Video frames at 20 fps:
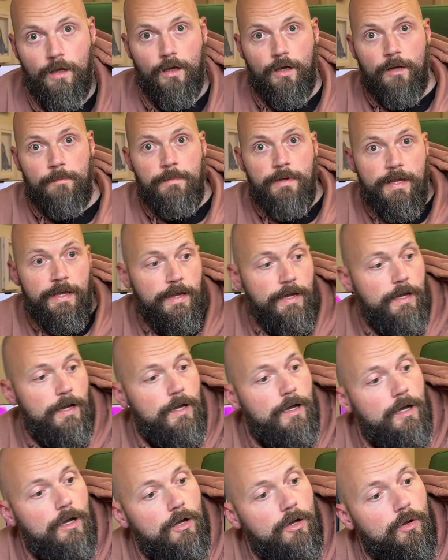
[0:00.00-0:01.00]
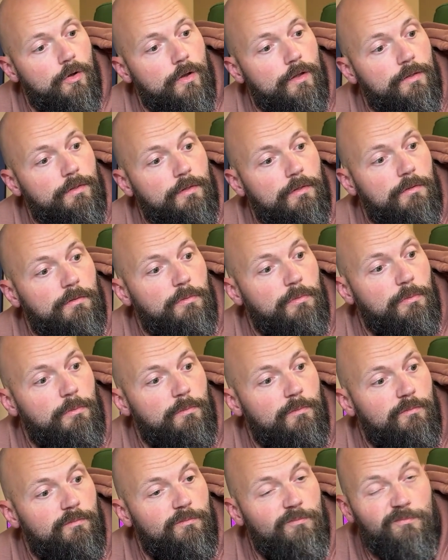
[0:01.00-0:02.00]
I'm now
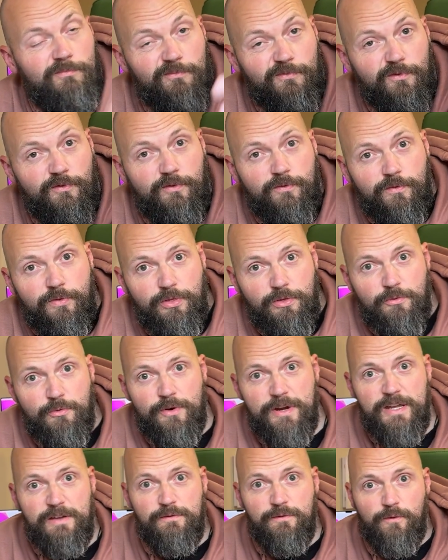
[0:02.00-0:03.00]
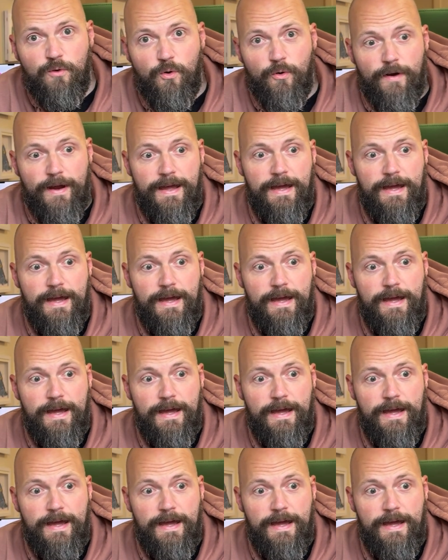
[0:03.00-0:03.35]
3-4